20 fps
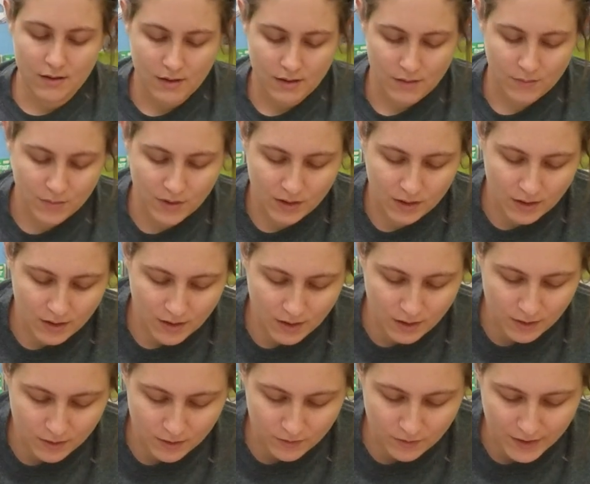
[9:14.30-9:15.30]
to
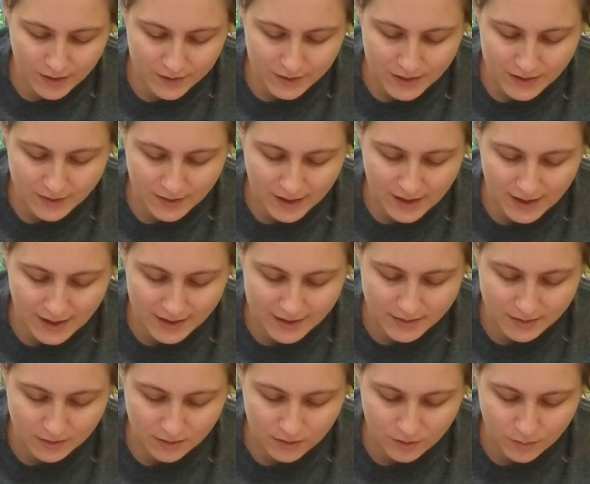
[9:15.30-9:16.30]
color around these eyes a
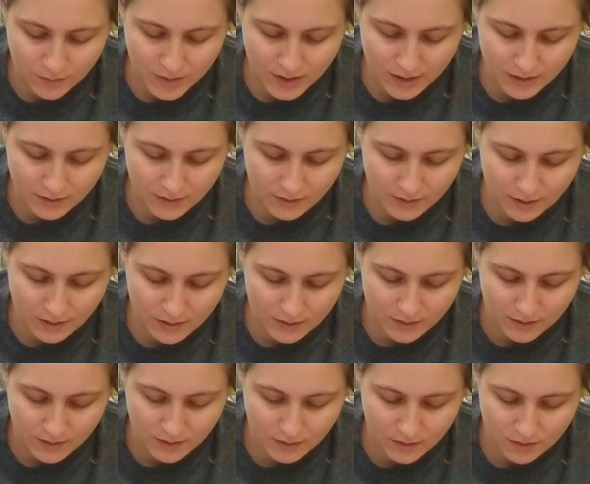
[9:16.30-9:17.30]
little bit because
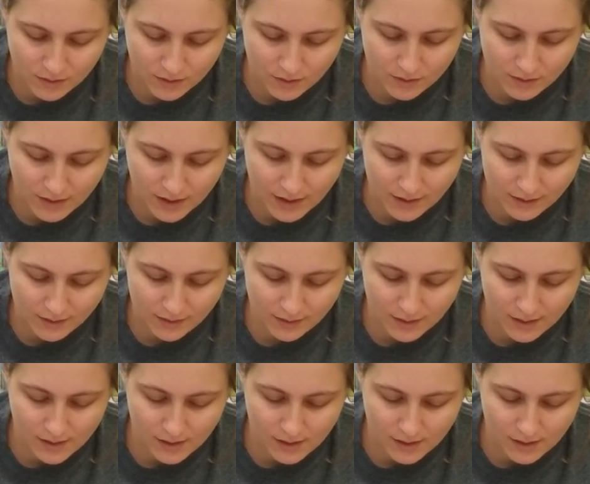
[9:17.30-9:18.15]
they look nasty.